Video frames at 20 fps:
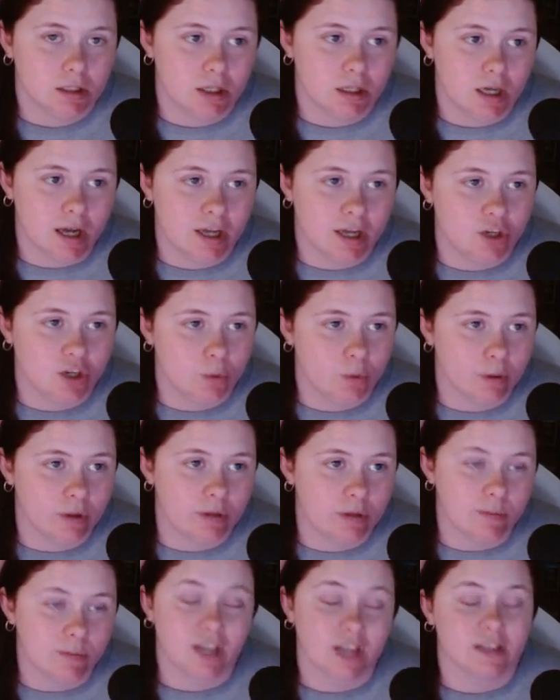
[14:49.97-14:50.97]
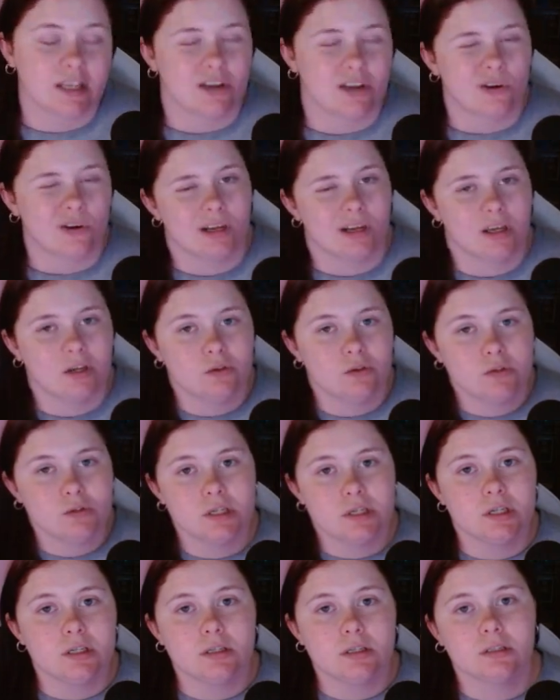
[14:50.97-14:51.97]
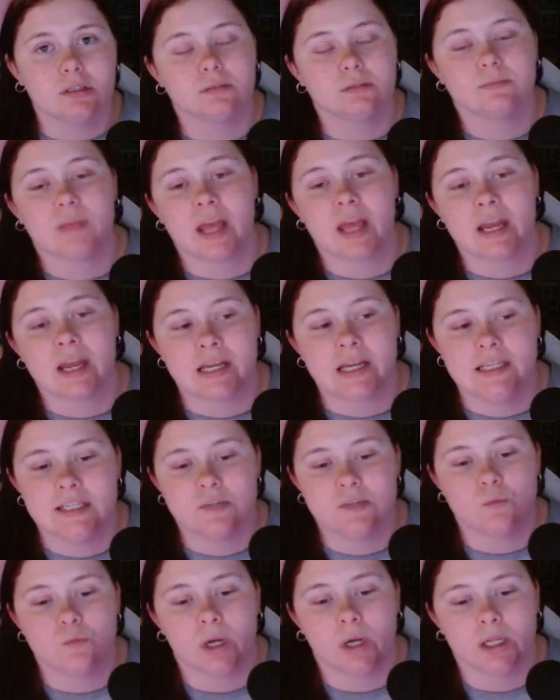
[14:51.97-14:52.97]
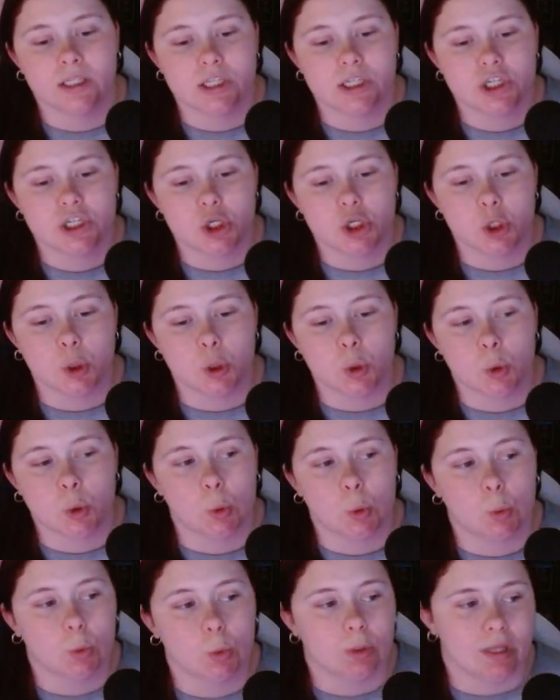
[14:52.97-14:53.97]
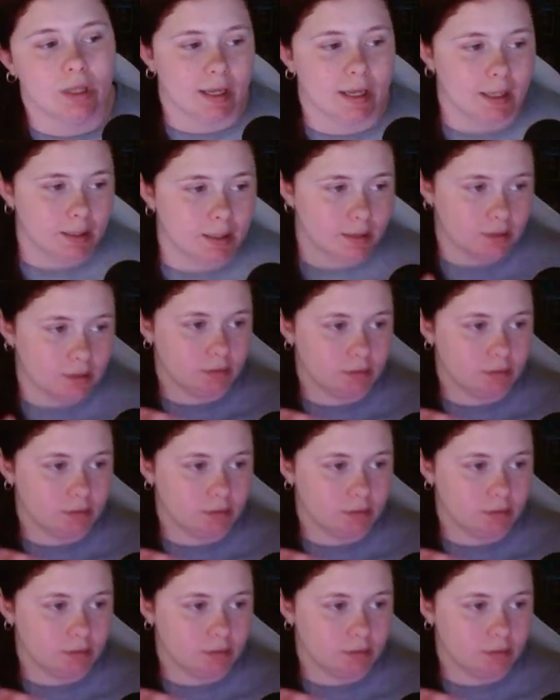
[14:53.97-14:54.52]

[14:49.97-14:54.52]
I knew we were going to be on the Incredicoaster and I didn't want to like